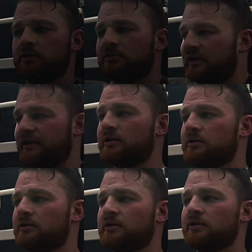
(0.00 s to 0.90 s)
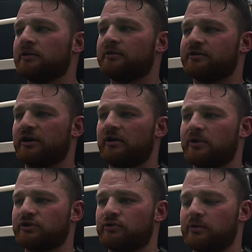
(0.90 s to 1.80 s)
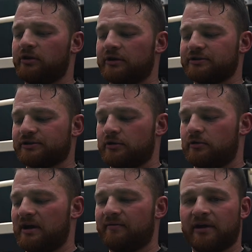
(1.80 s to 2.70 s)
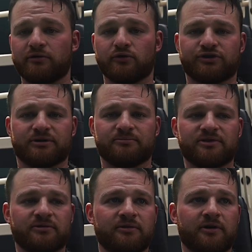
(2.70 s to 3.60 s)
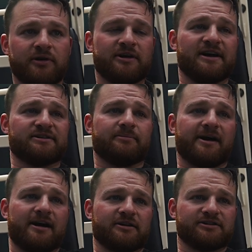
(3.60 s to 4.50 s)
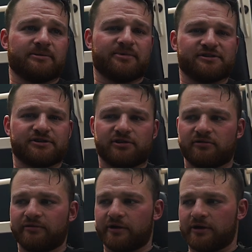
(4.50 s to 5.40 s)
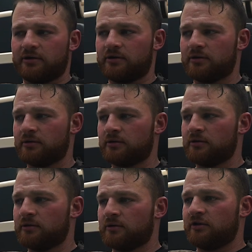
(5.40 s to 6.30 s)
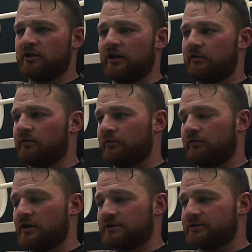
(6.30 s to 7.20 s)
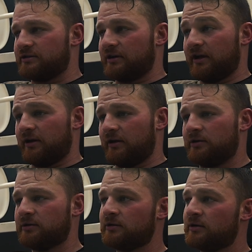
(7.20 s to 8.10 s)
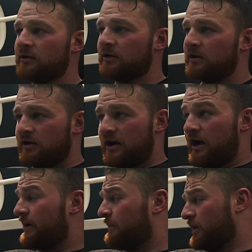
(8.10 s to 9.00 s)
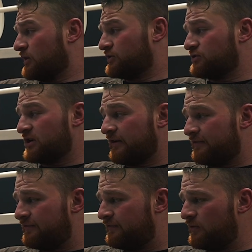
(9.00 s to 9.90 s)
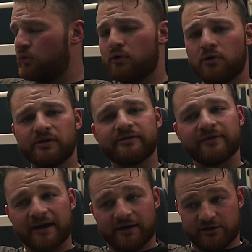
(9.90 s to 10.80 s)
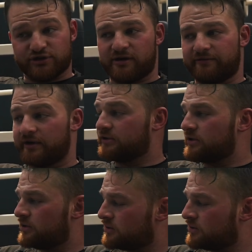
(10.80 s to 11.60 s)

like, there's not much humidity, so having outdoor gyms isn't bad because the pieces don't really rust, and I am here to take full advantage of it.